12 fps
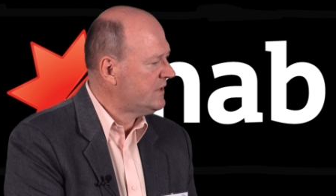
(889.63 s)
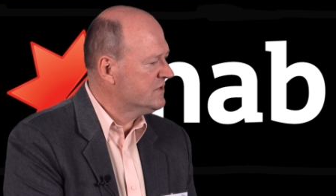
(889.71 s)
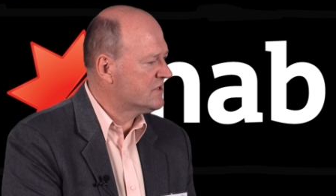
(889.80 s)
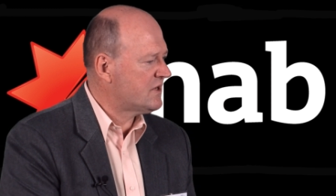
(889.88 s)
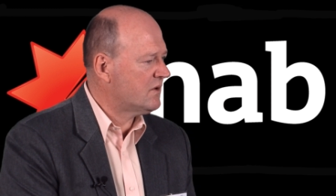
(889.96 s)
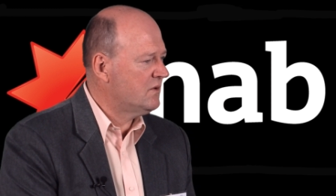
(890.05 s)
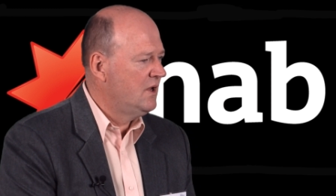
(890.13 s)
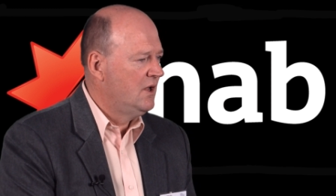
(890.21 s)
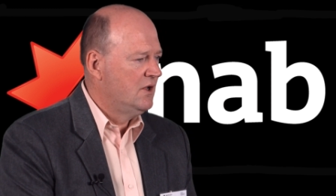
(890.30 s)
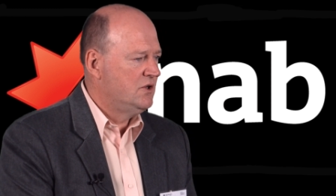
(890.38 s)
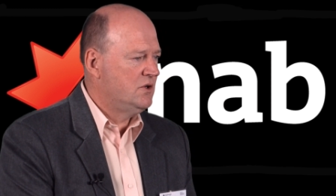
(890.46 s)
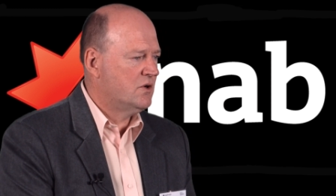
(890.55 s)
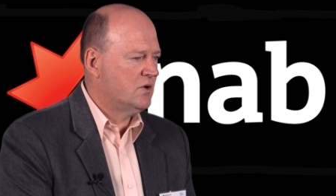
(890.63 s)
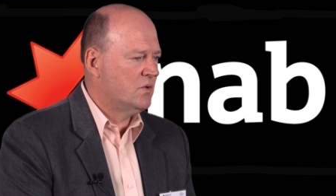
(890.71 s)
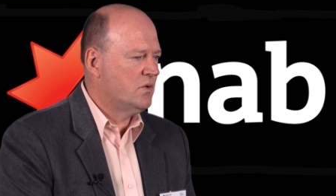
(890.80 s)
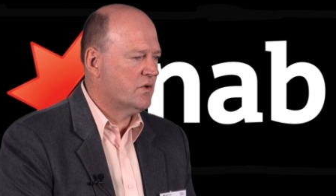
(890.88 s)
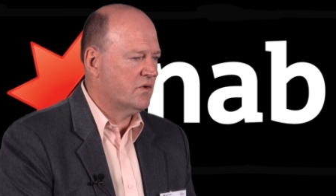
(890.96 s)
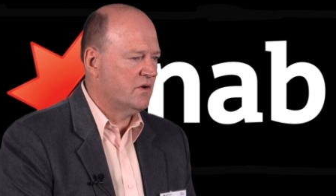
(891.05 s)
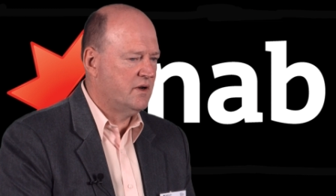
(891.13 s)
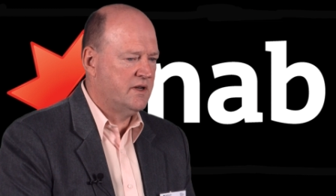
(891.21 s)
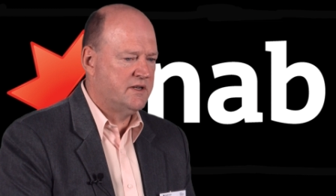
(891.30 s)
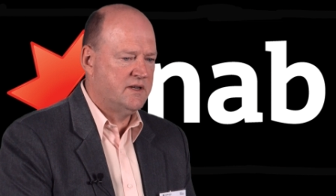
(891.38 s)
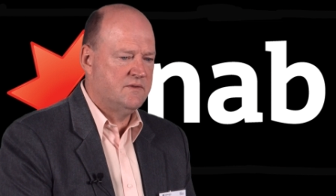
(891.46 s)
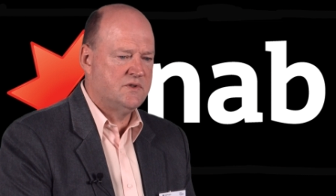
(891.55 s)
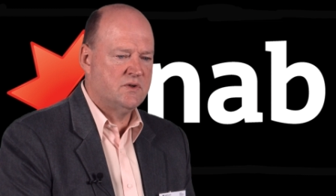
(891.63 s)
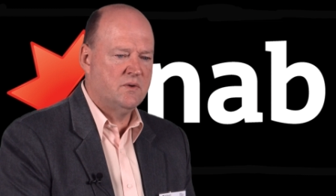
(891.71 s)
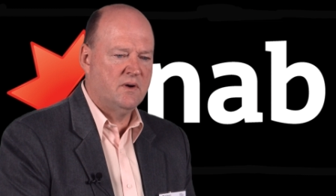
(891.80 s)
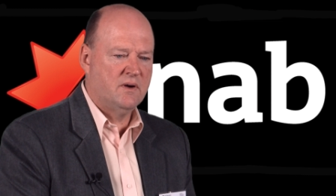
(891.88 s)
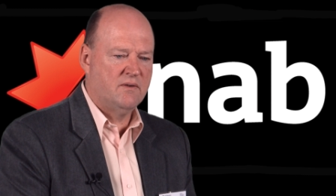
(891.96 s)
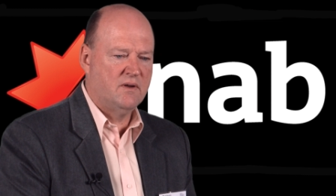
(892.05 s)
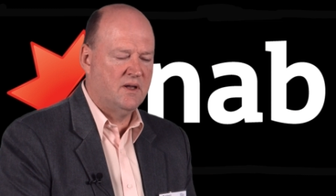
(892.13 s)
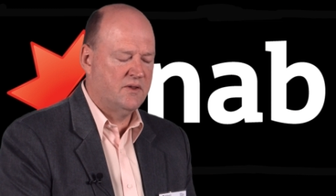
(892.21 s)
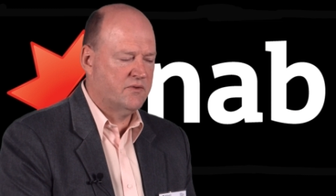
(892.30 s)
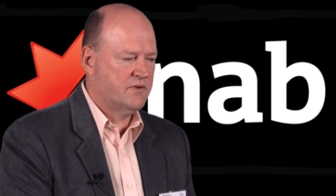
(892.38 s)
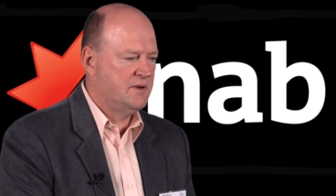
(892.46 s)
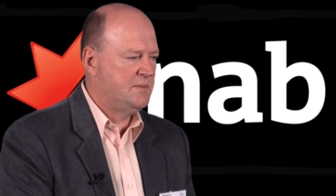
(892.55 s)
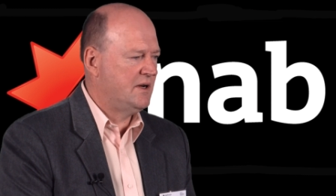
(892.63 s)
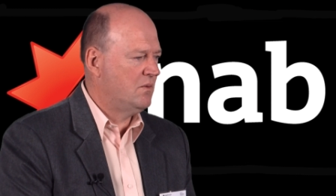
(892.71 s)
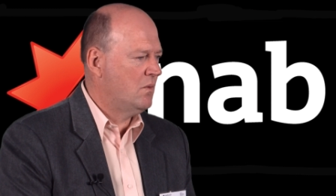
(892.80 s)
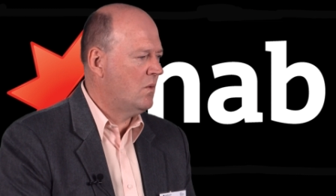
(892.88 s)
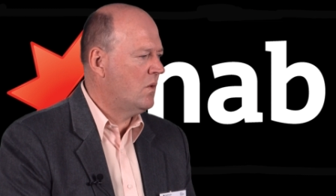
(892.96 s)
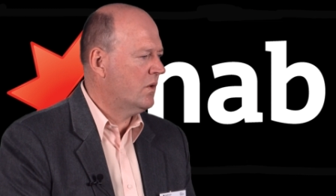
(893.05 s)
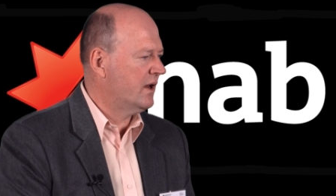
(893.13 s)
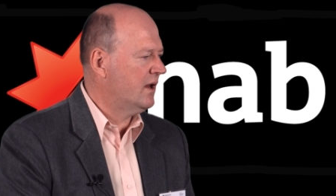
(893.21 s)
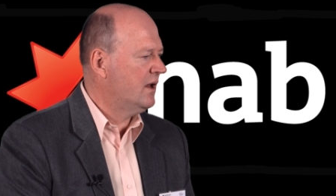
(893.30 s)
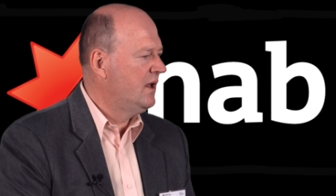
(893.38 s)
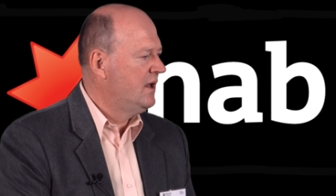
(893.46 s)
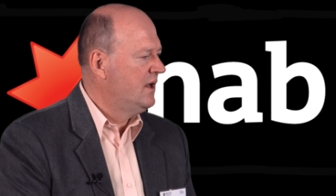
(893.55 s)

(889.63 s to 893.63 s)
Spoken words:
So you can order it, it gives you a 3-minute warning